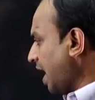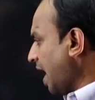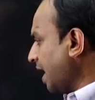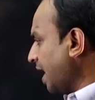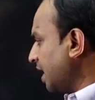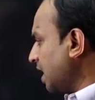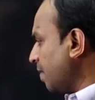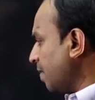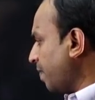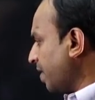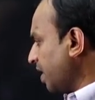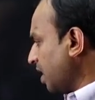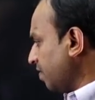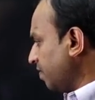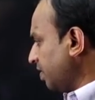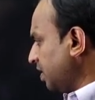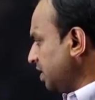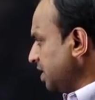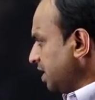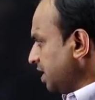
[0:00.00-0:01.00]
Angle of
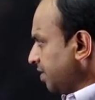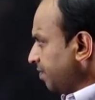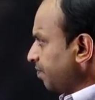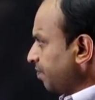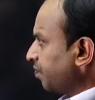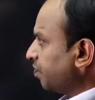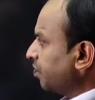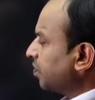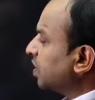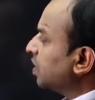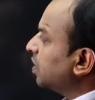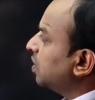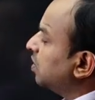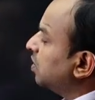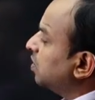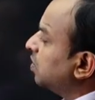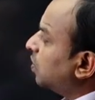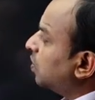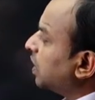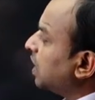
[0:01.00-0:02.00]
arrival dear.
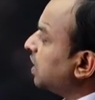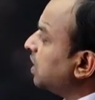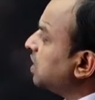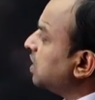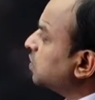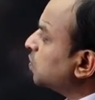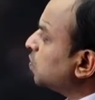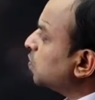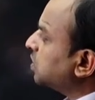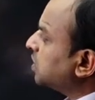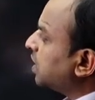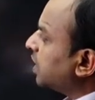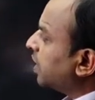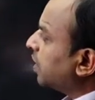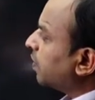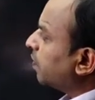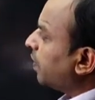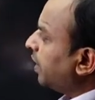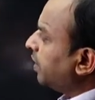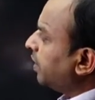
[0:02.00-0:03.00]
Okay, these rules are
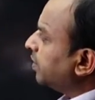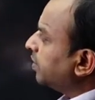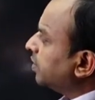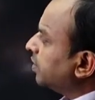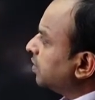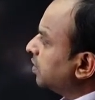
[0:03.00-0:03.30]
required.